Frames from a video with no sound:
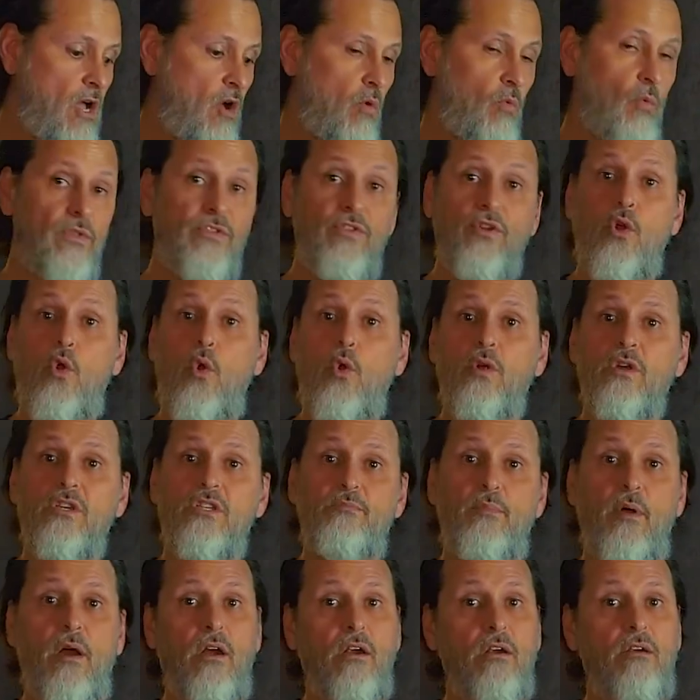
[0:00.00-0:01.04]
with the chorus
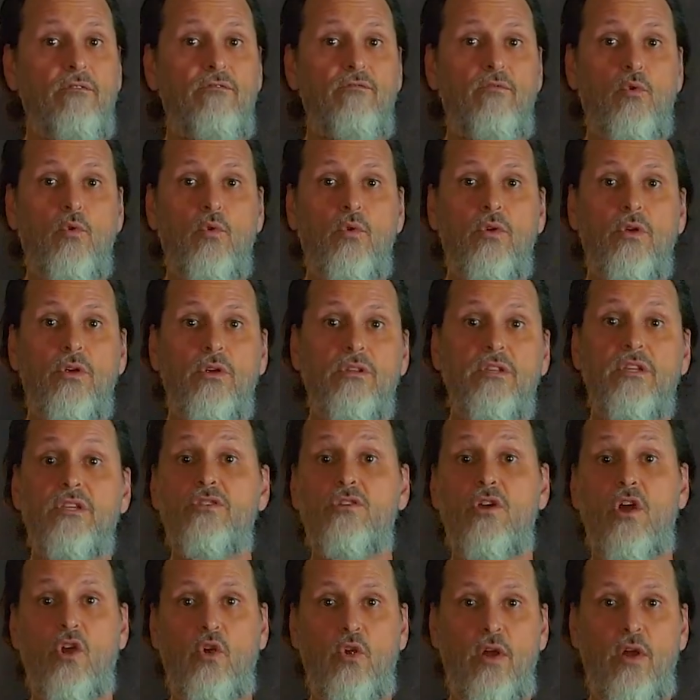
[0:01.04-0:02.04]
part for the song